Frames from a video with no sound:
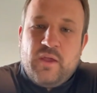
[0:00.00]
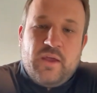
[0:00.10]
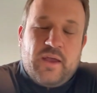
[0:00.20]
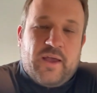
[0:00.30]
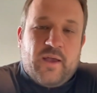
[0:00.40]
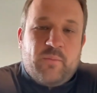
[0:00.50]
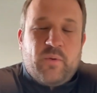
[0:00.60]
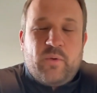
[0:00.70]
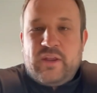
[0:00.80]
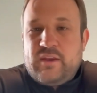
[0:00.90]
but
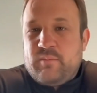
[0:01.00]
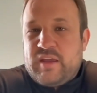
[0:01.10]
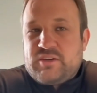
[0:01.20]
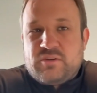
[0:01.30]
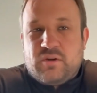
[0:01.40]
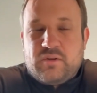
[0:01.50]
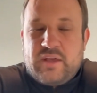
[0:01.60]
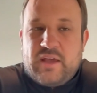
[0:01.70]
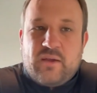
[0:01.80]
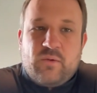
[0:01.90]
we need to make sure
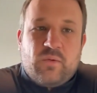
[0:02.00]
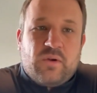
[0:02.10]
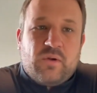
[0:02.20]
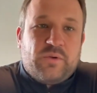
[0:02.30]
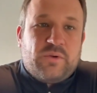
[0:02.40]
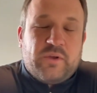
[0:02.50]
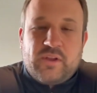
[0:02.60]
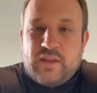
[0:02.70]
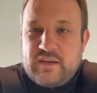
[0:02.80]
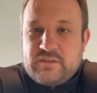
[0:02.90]
that we're doing the
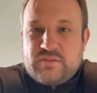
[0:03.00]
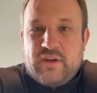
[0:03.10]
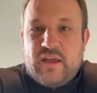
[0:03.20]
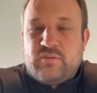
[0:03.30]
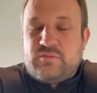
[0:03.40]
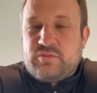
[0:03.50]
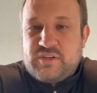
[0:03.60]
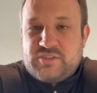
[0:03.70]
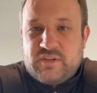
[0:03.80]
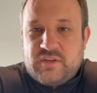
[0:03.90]
latest around
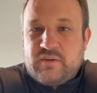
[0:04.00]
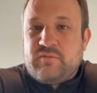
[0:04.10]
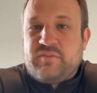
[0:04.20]
nutrition,